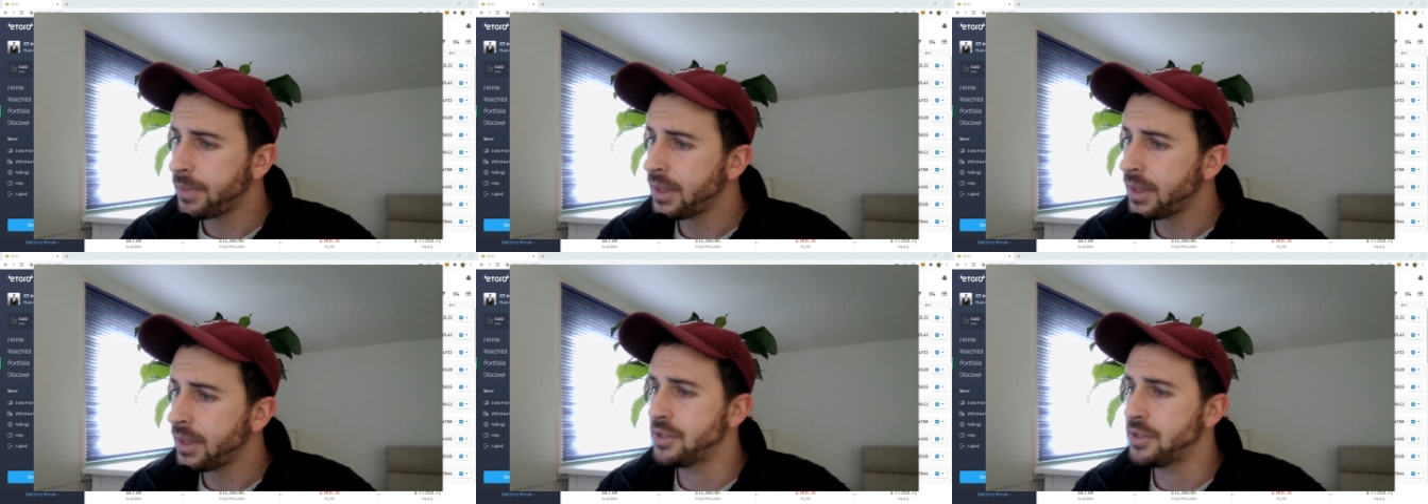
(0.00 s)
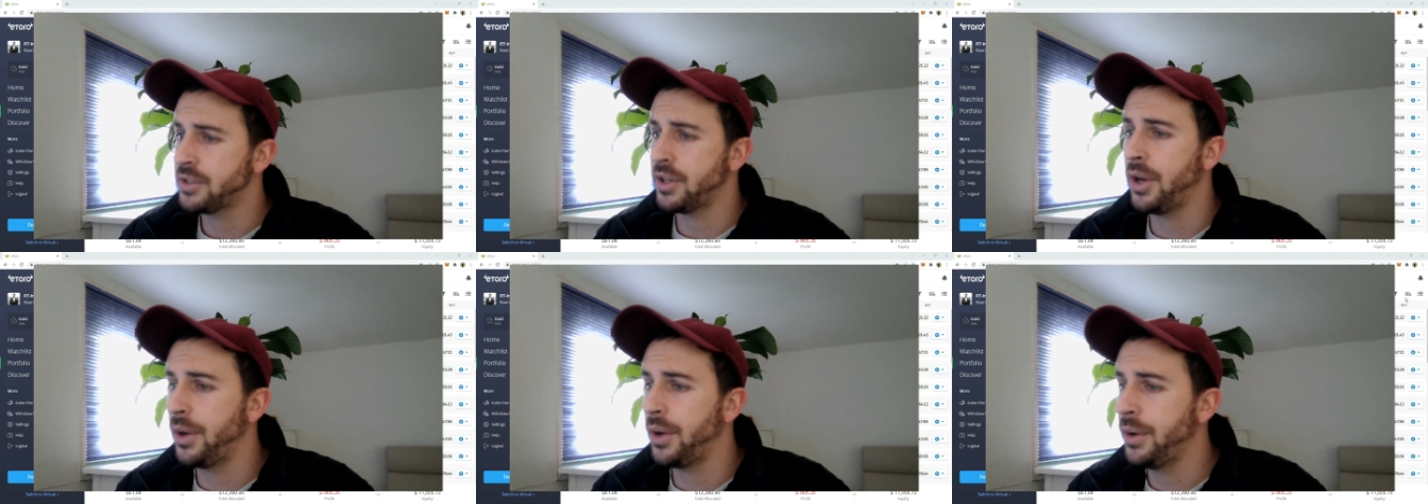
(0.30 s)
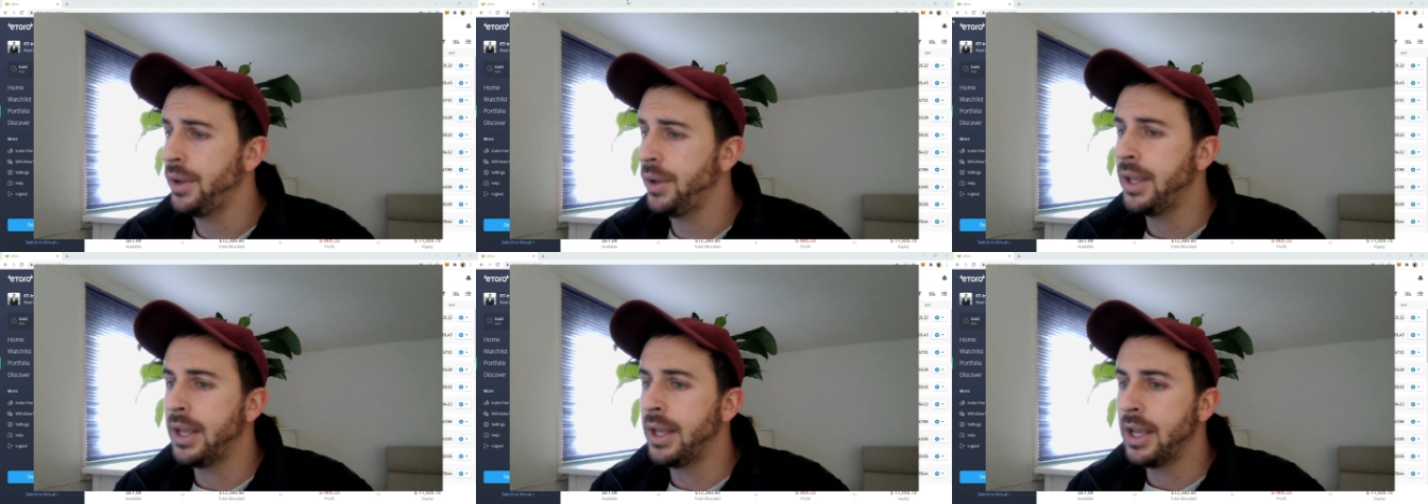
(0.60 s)

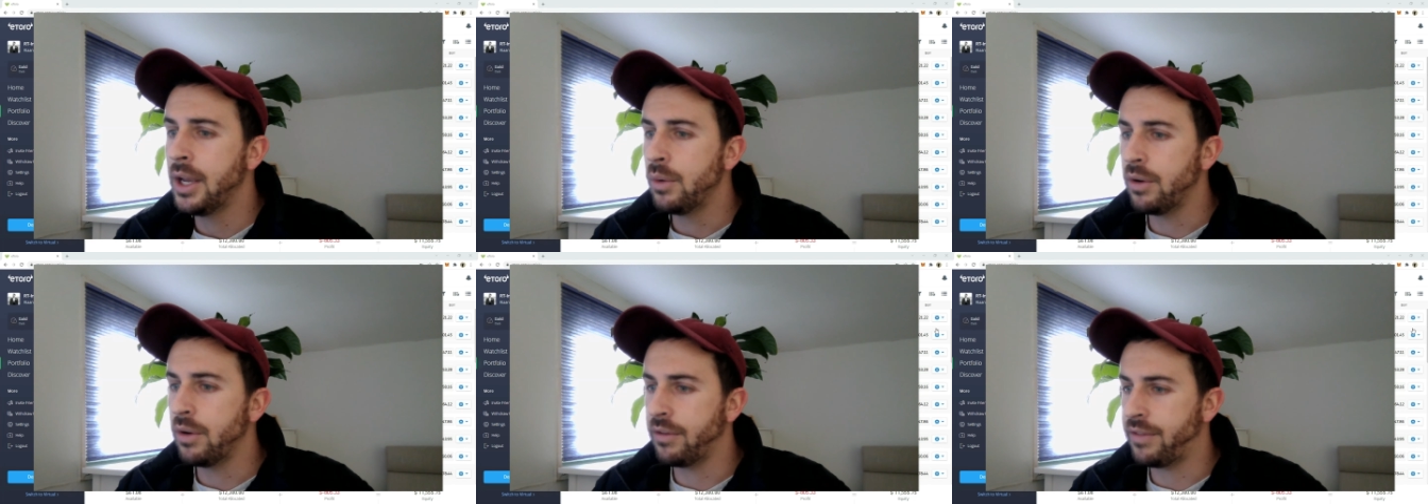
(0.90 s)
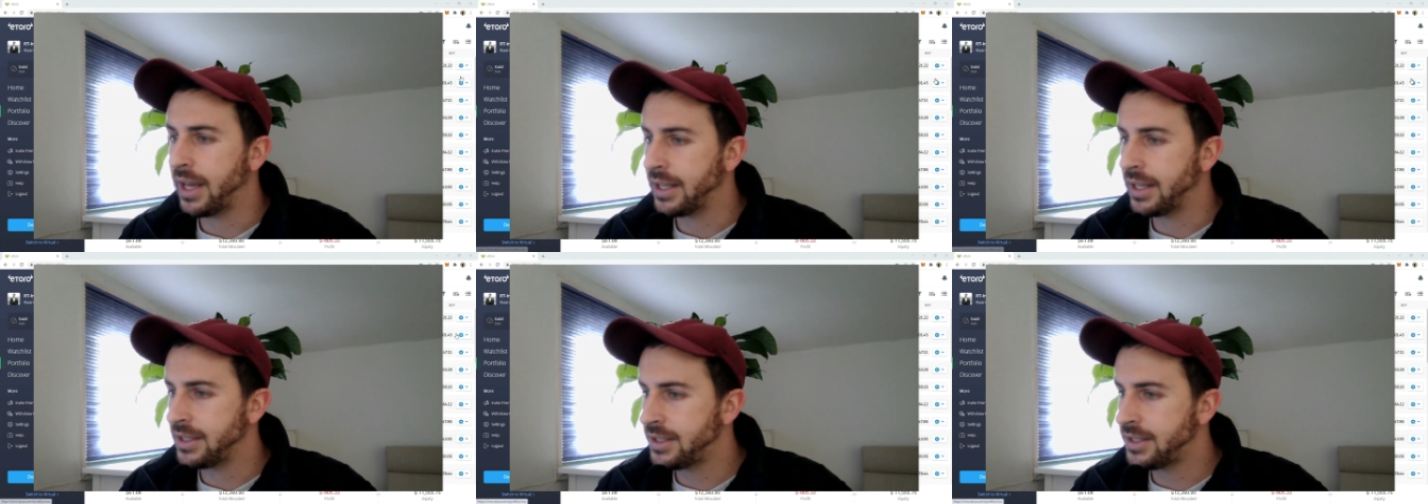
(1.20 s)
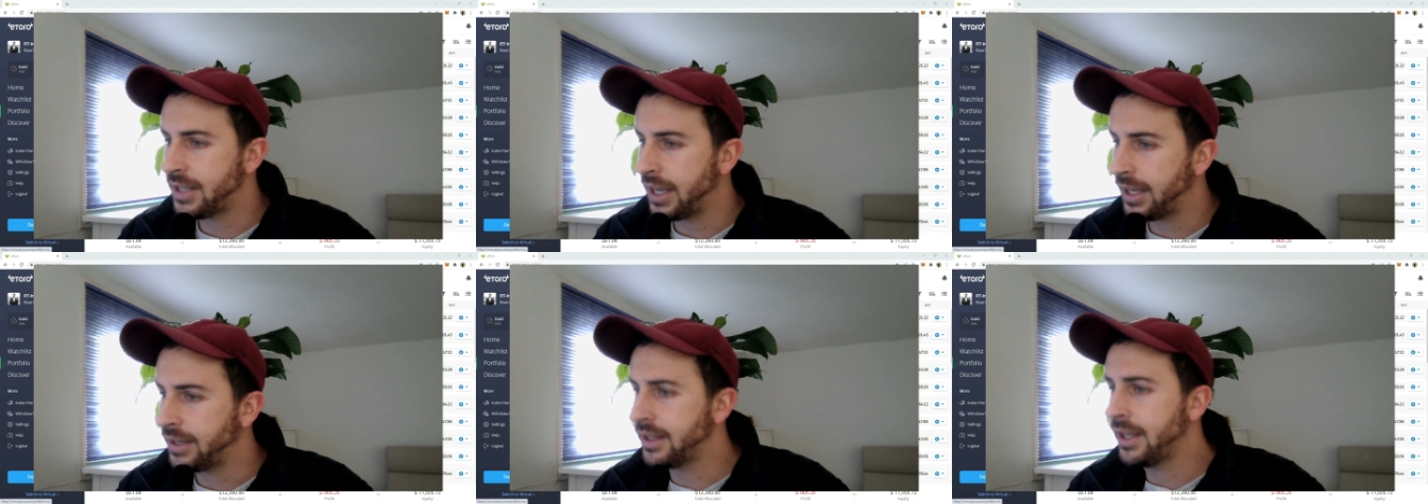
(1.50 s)
so with that
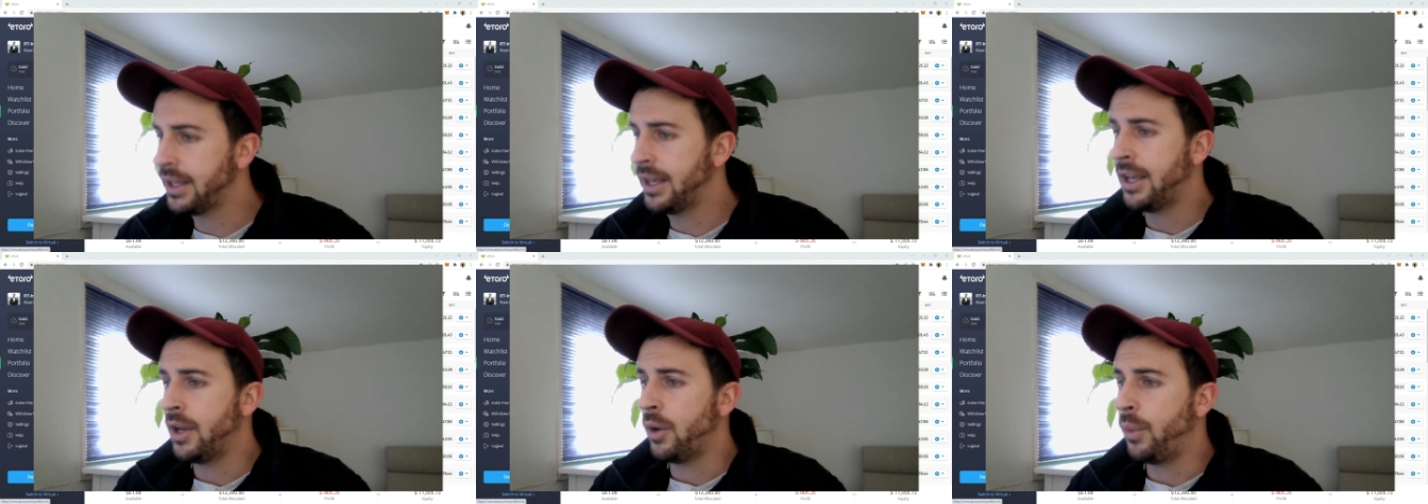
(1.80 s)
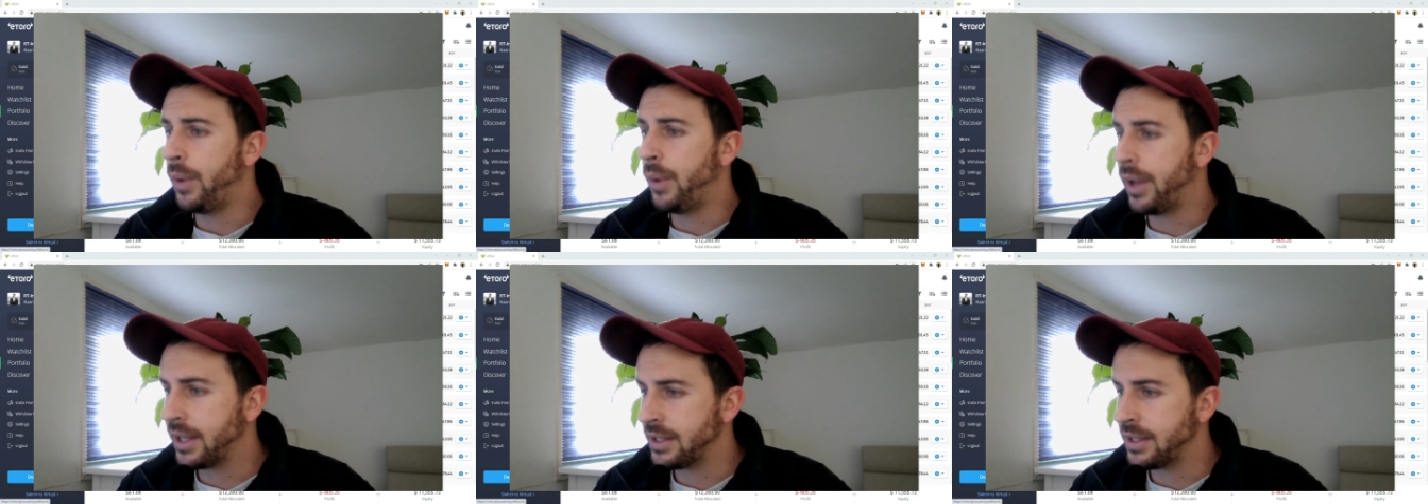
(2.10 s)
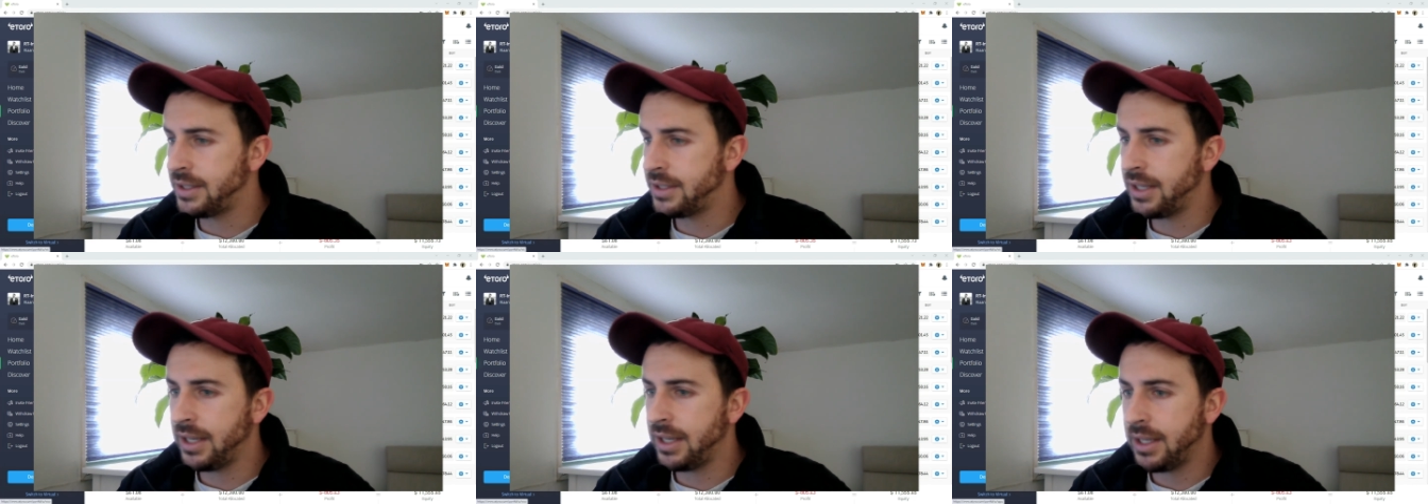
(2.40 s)
said, we can
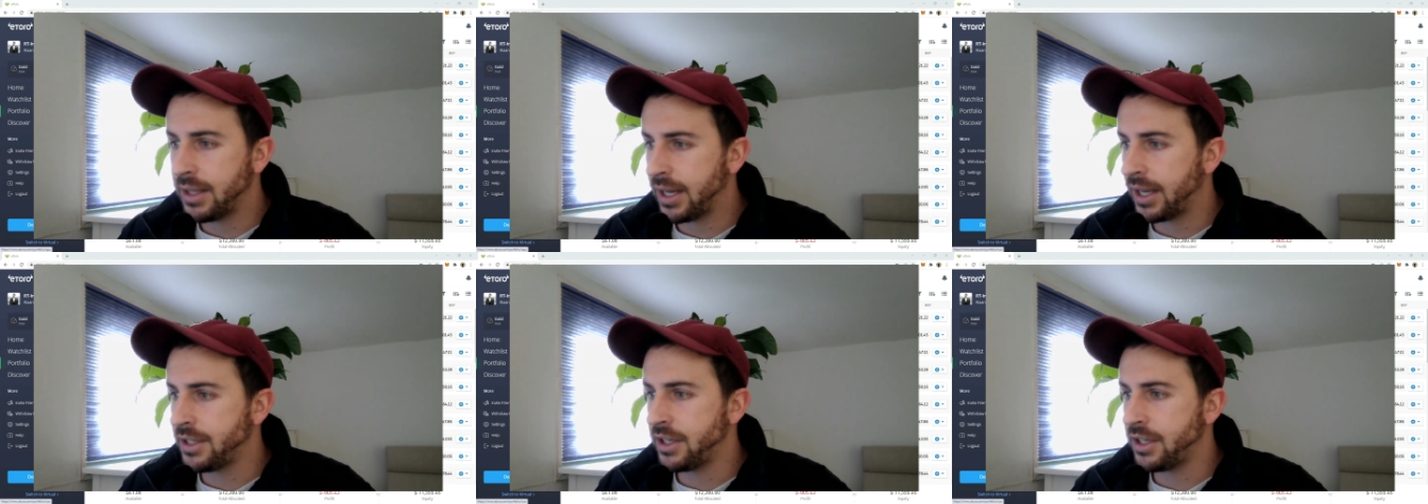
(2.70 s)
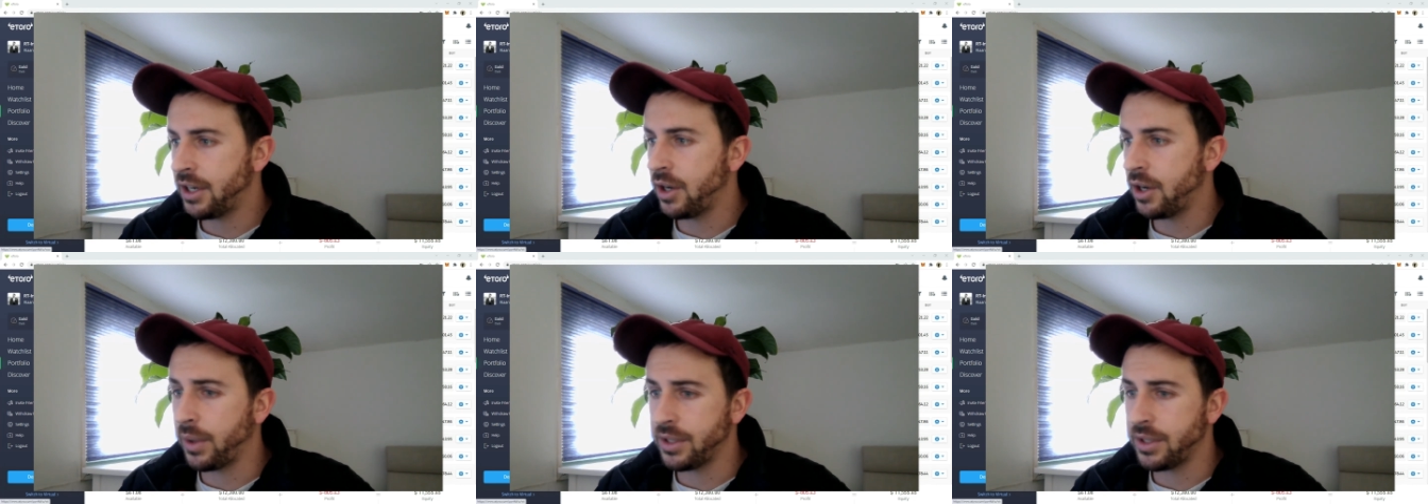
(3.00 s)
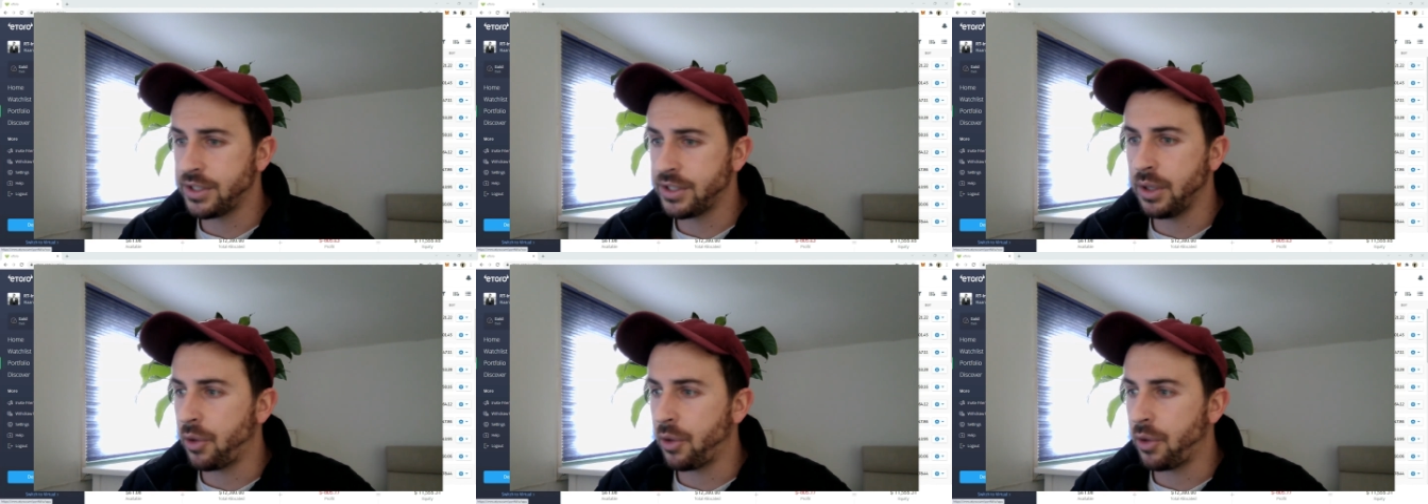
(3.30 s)
see that, you know,
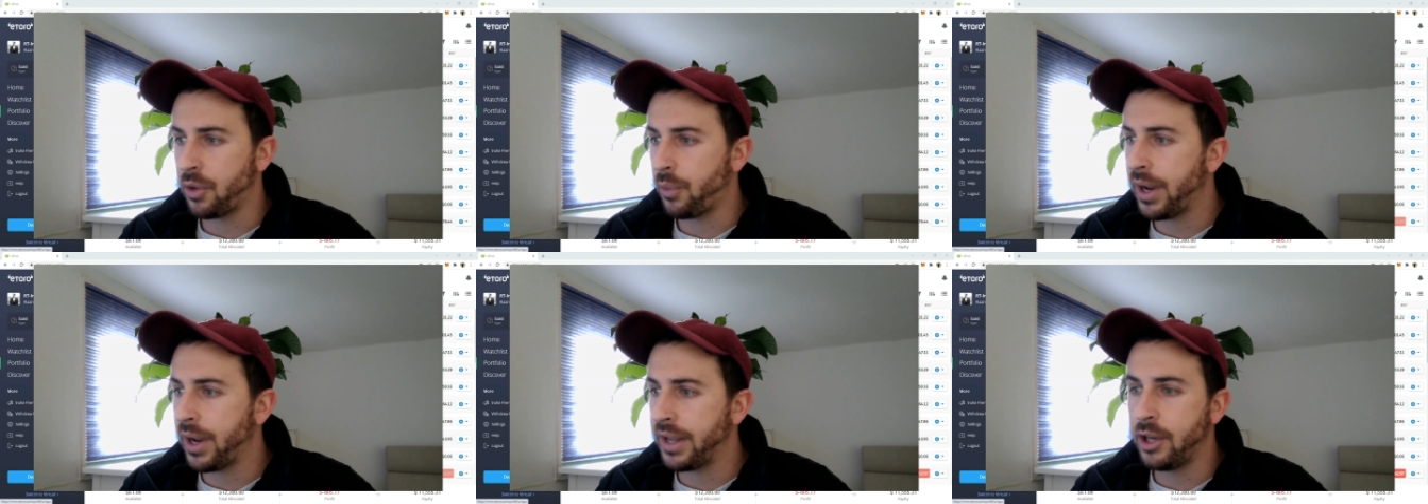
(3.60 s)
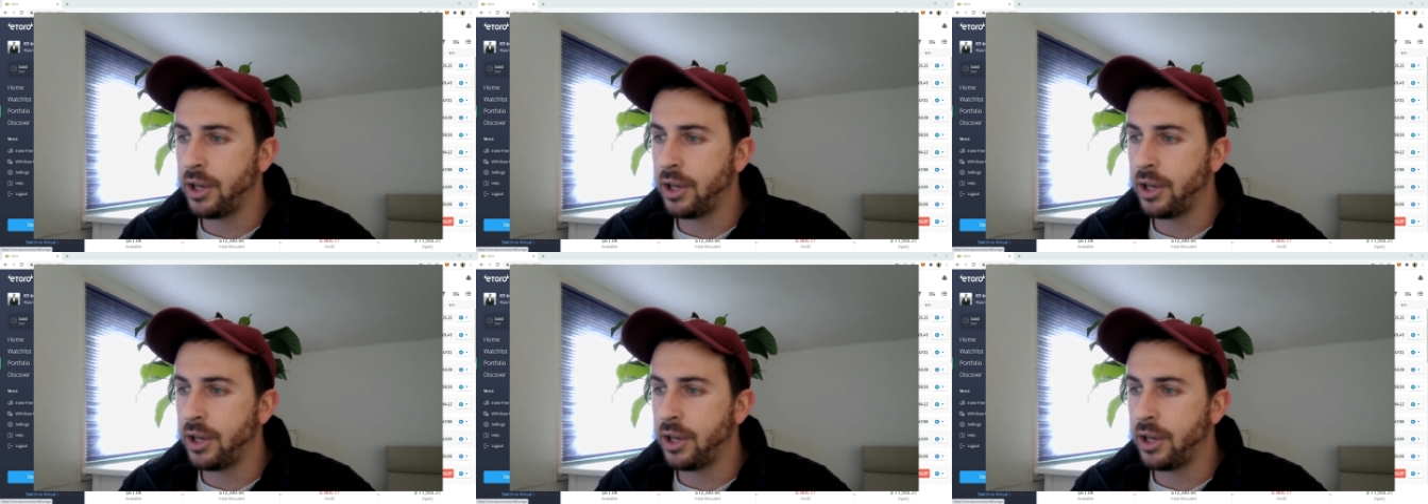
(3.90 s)
we're still in the red.